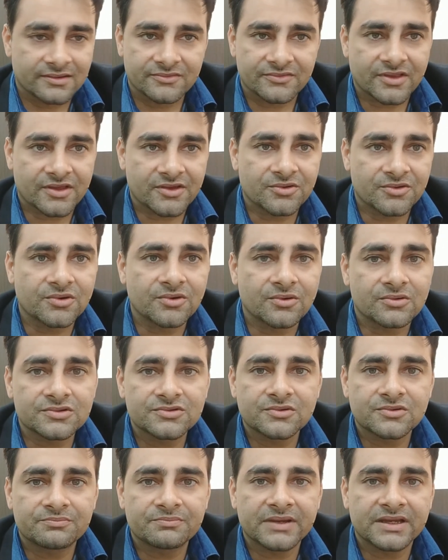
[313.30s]
there you go.
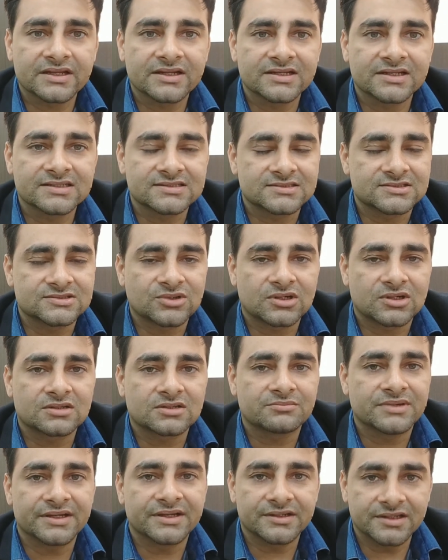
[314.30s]
The pain is not
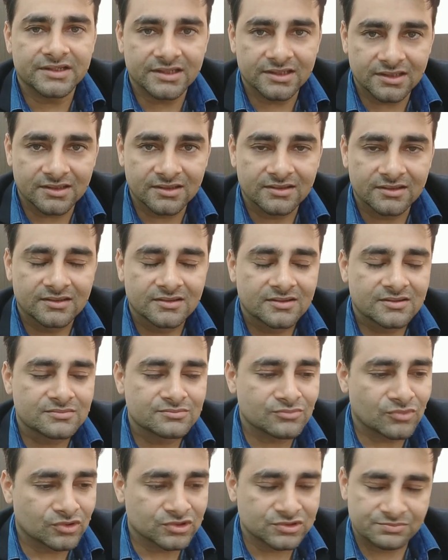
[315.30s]
a big deal.
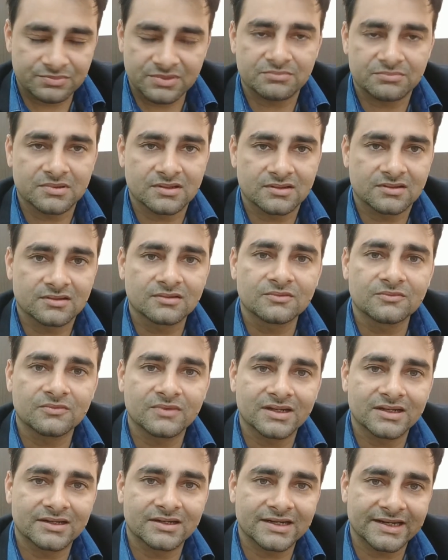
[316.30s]
Most people
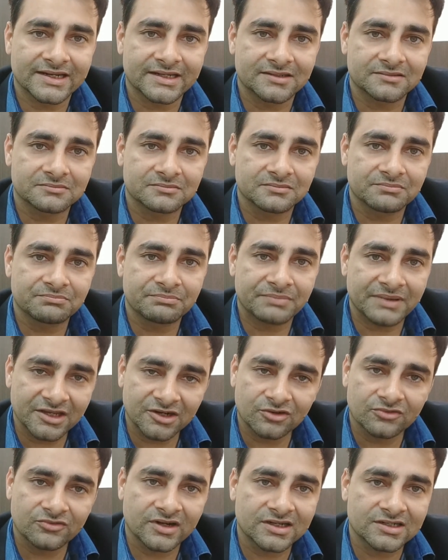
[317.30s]
will rate
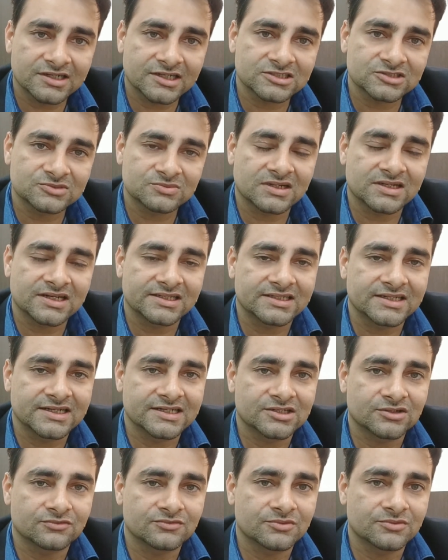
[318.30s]
pain of hair transplant at the
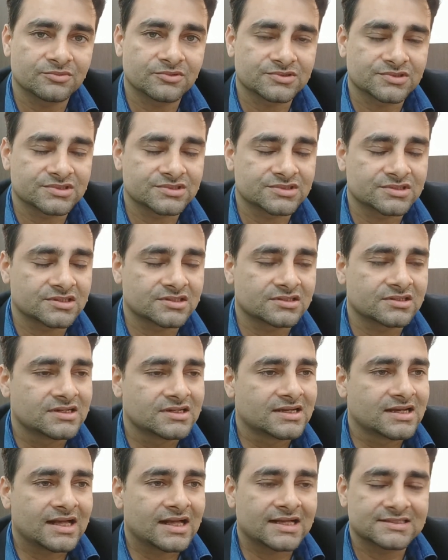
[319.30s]
end of the procedure
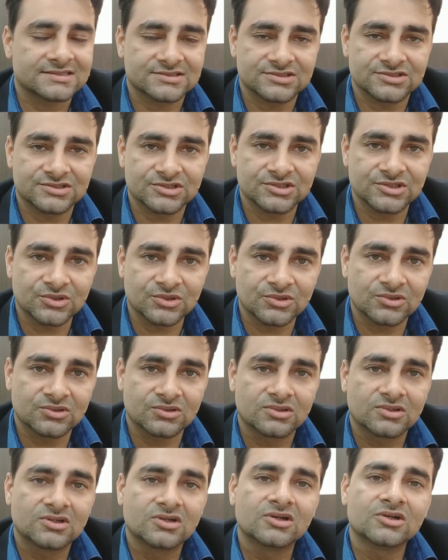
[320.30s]
as 0
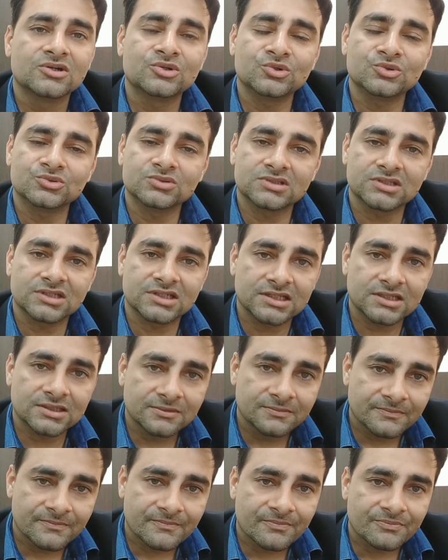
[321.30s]
to
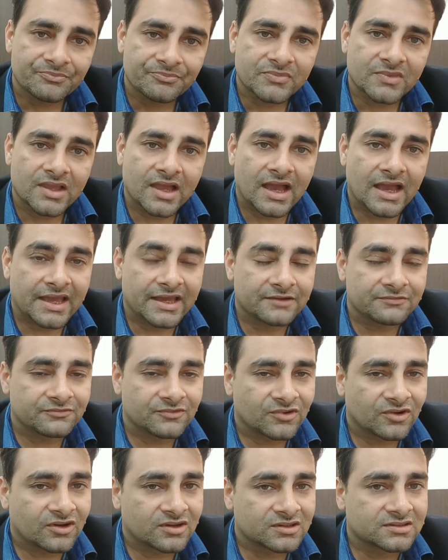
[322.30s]
3. I
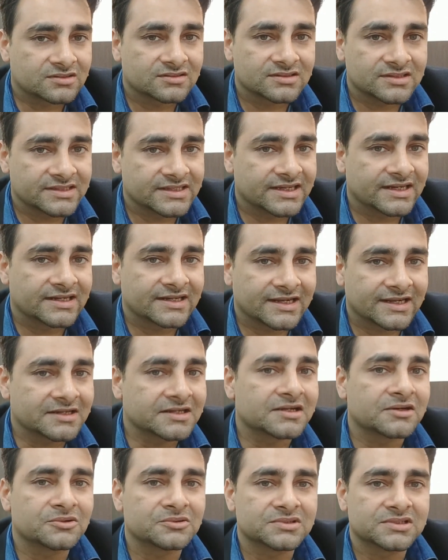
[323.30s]
have not yet
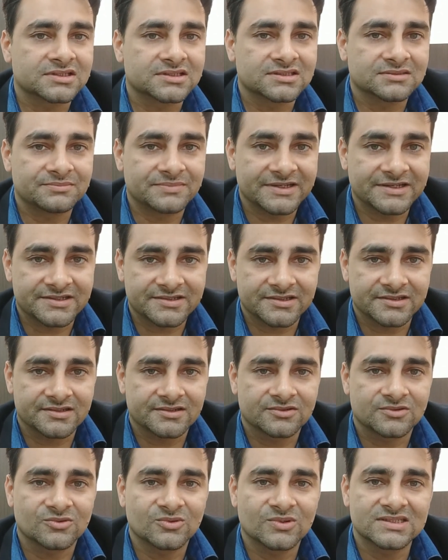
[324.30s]
encountered a
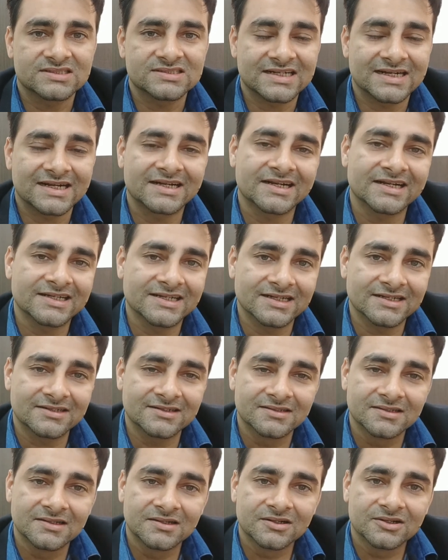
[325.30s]
patient who has rated
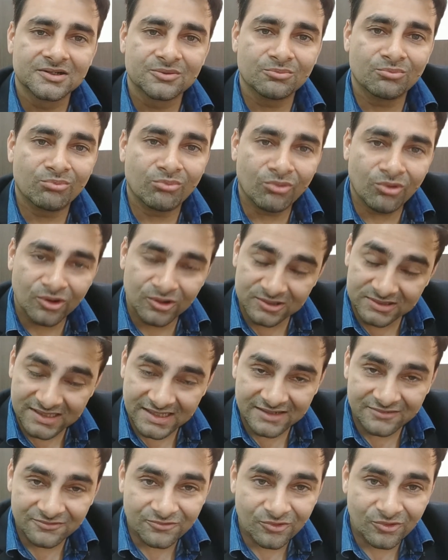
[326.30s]
it more
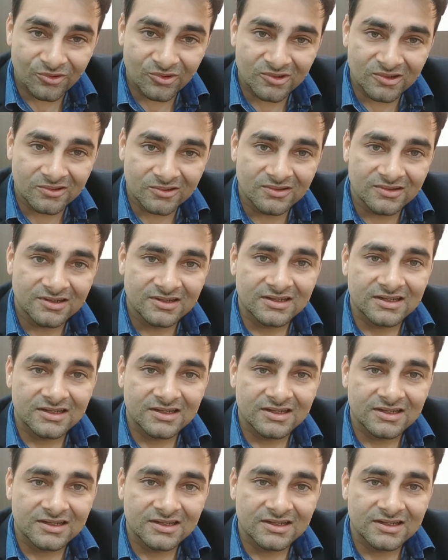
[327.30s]
than 4.